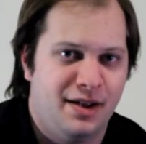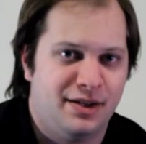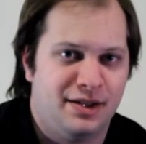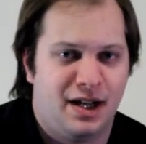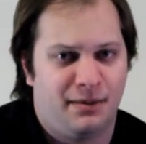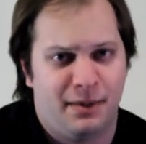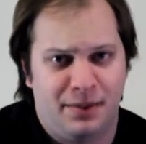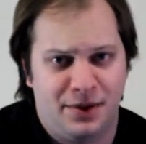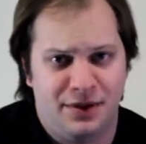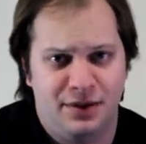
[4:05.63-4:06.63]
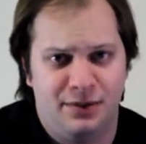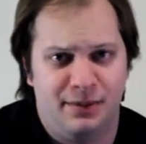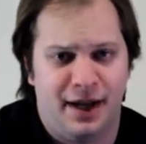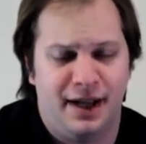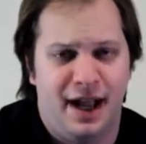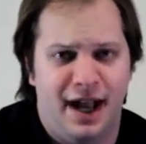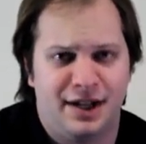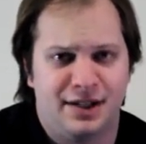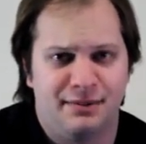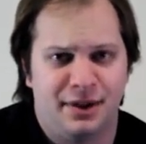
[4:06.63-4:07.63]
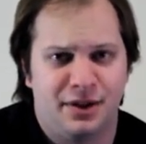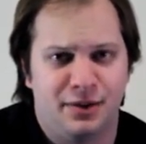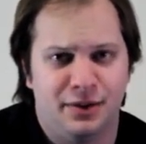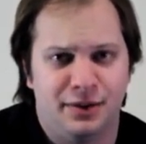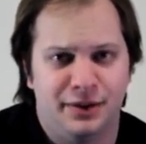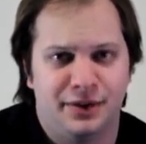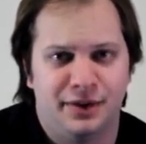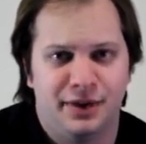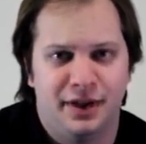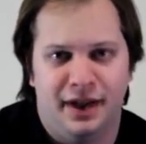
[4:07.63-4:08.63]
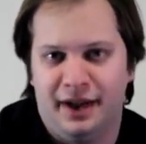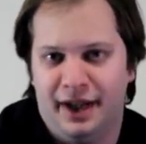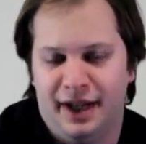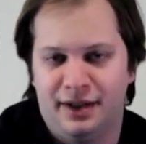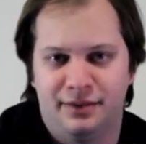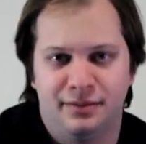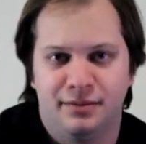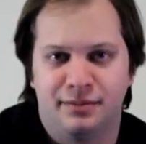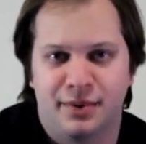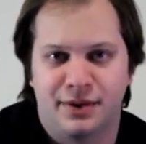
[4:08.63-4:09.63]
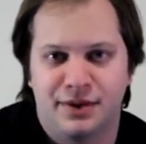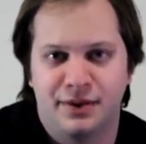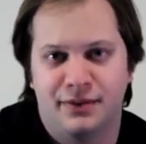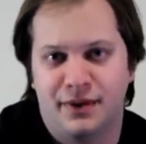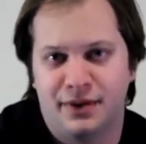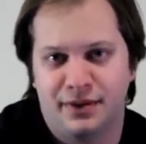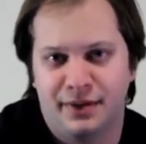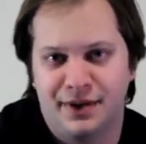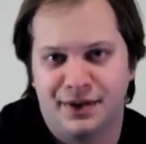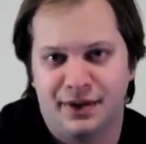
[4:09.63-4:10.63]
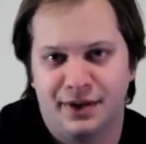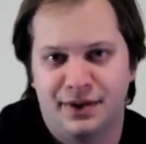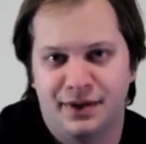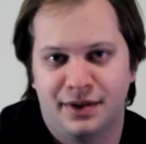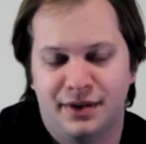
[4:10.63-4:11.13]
so that I might pursue my academic goals and pursue further research.